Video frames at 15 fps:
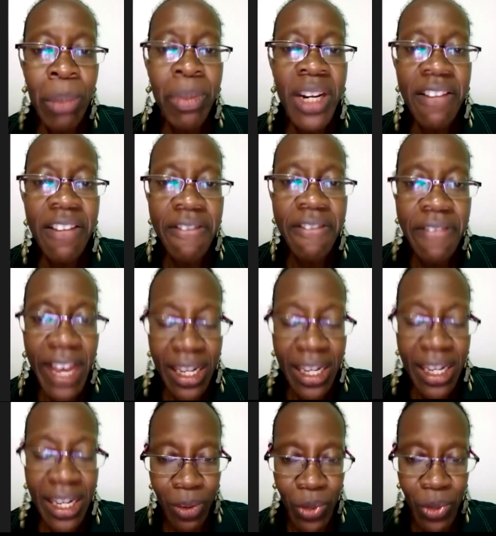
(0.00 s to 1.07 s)

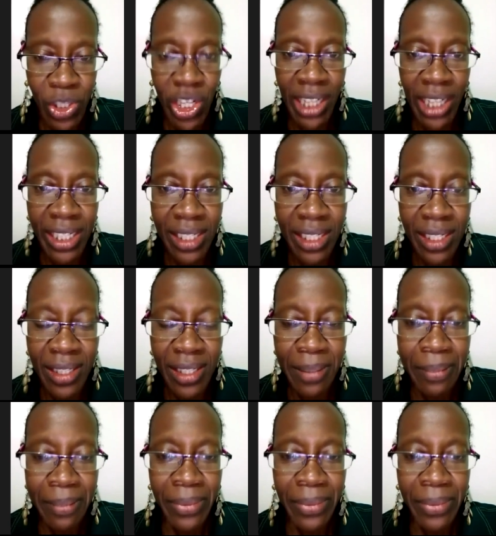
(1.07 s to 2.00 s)
prevent those challenges.